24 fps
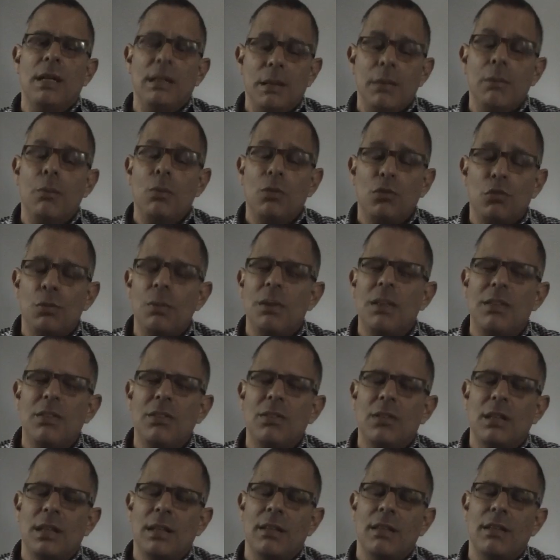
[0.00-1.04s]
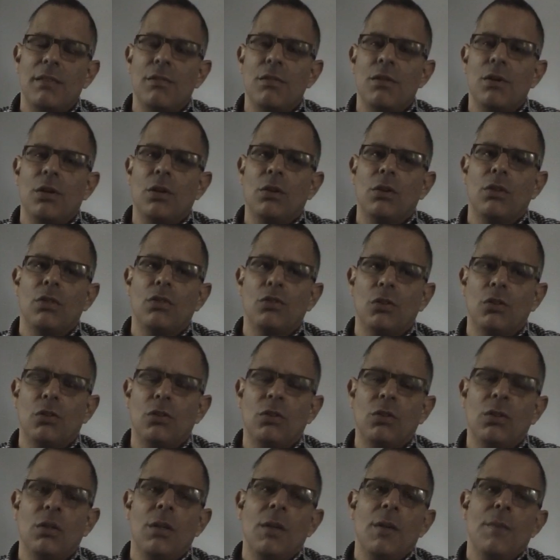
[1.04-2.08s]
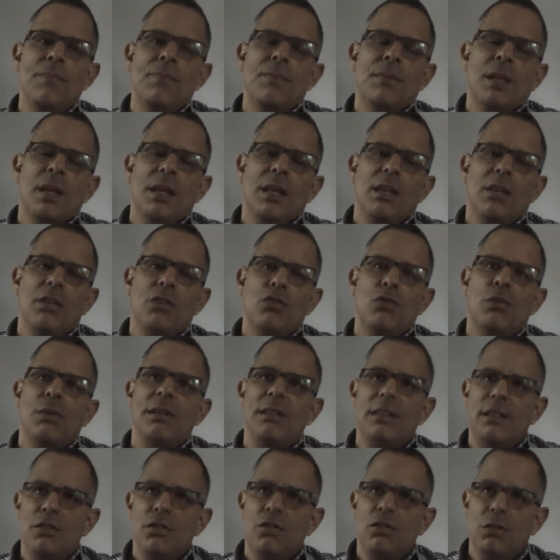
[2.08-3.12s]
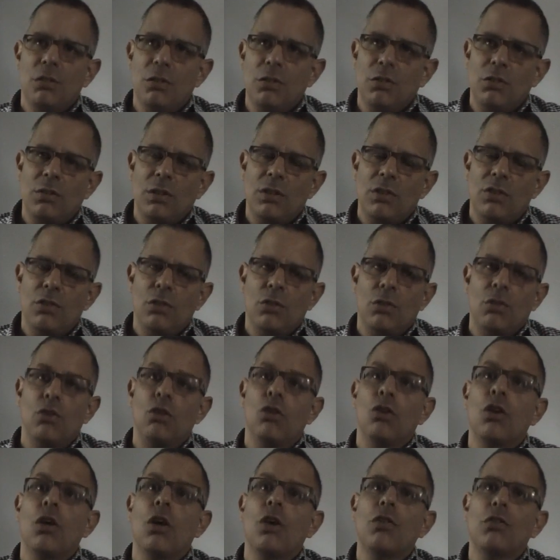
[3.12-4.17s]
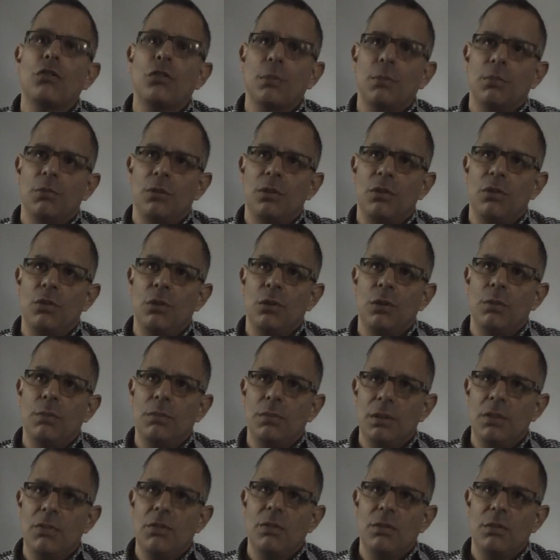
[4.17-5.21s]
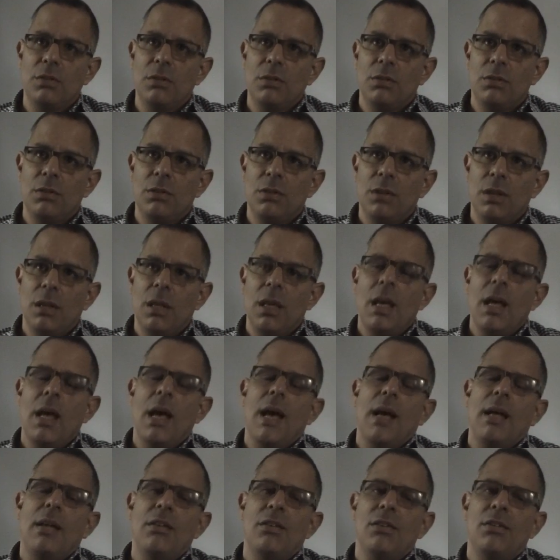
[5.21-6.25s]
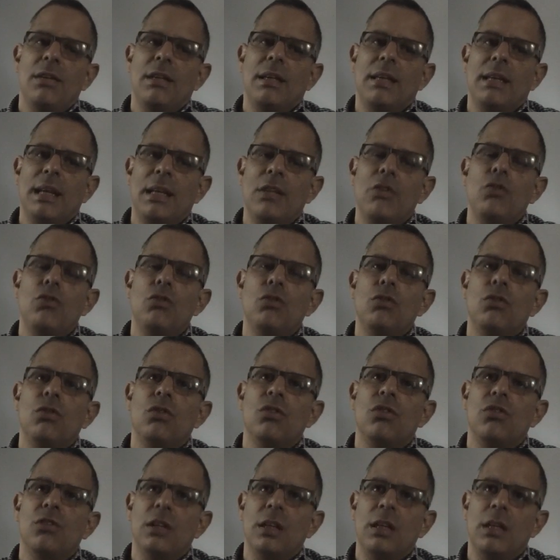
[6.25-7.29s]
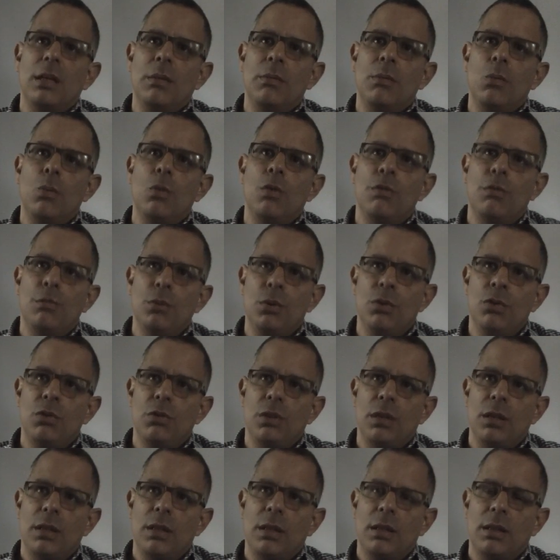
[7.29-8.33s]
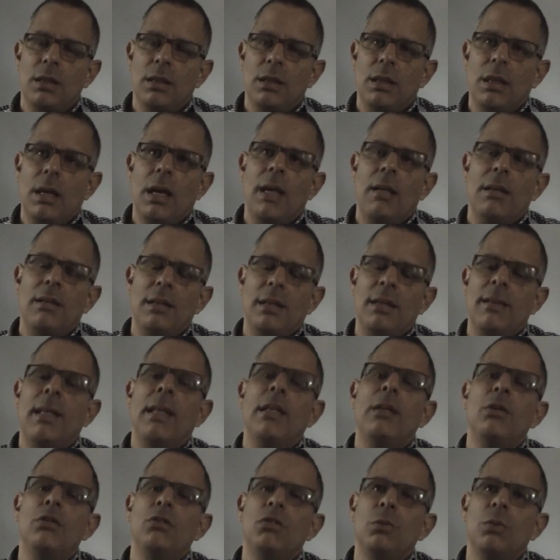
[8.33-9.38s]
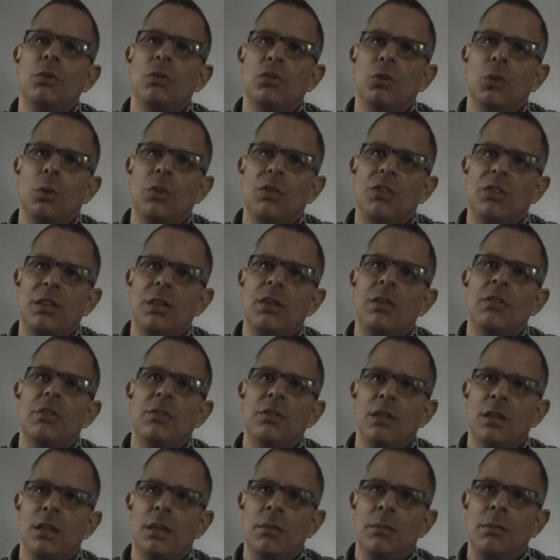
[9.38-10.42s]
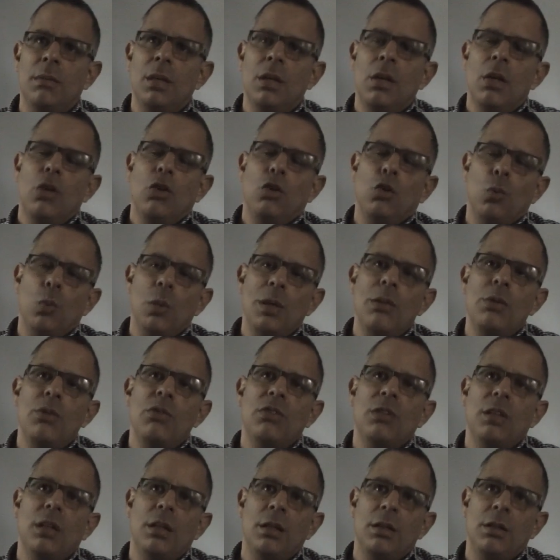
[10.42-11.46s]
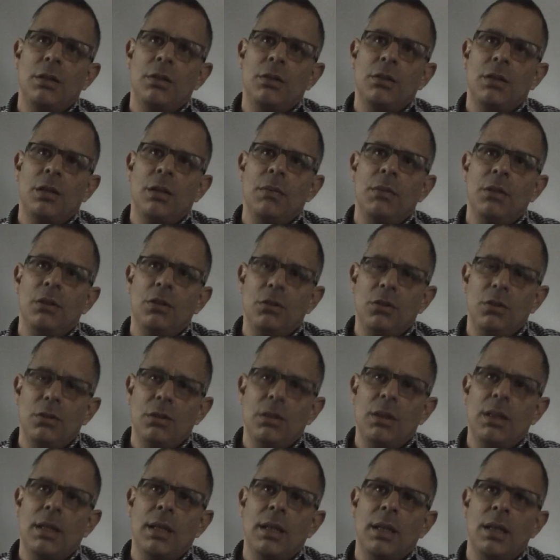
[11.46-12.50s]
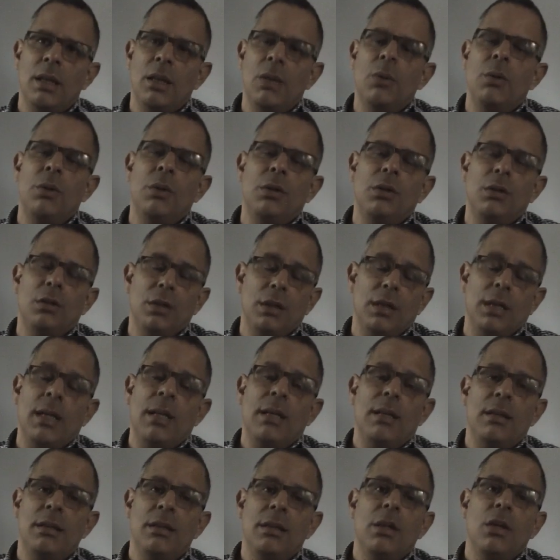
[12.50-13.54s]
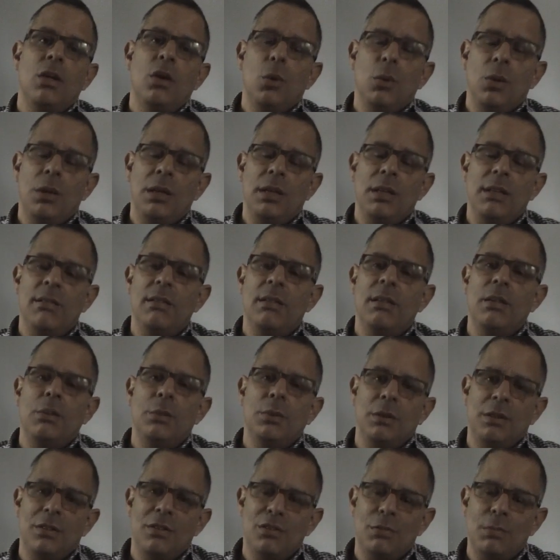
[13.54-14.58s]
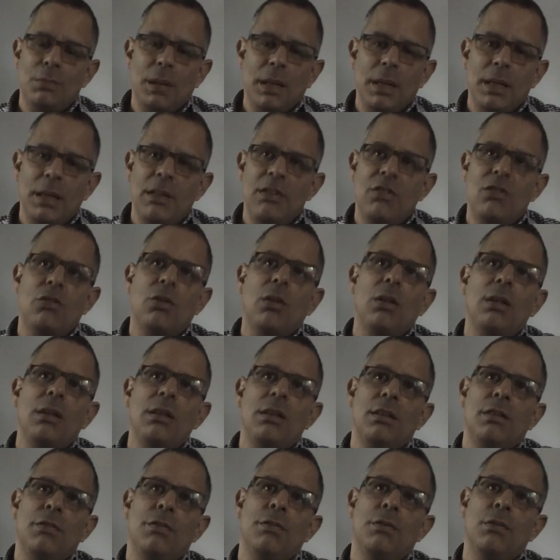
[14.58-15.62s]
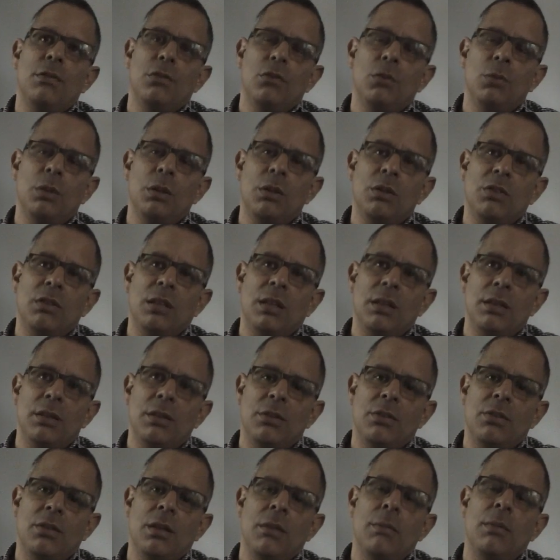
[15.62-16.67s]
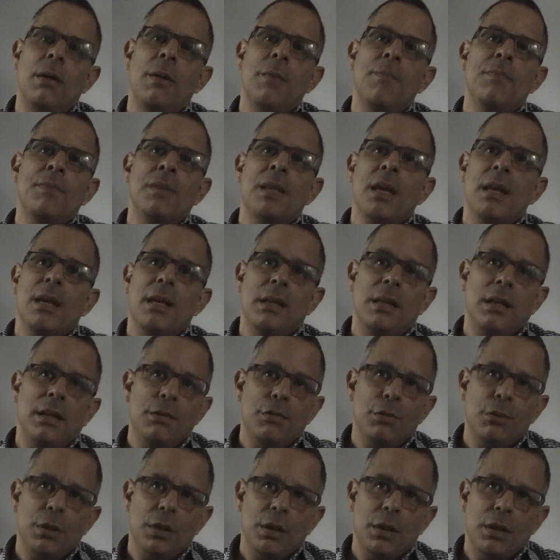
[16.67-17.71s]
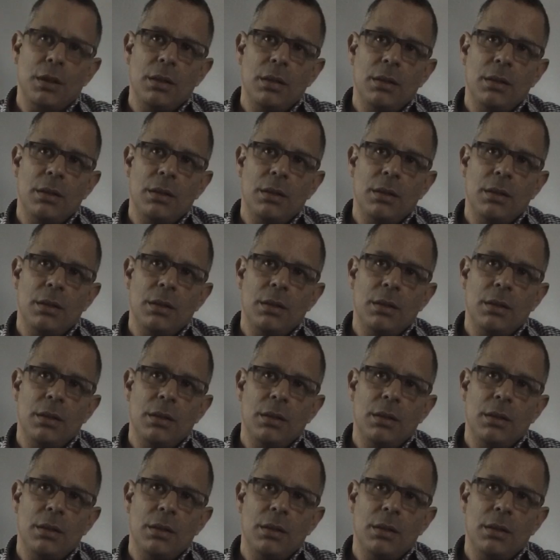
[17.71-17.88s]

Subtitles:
which means that they've got a certain traditions and certain customs in doing business, and saying, can you do the same with music? And the analogy was always airtime. The way you sell airtime in the UK or in Italy or in Spain is totally different to the way you sell airtime in Africa.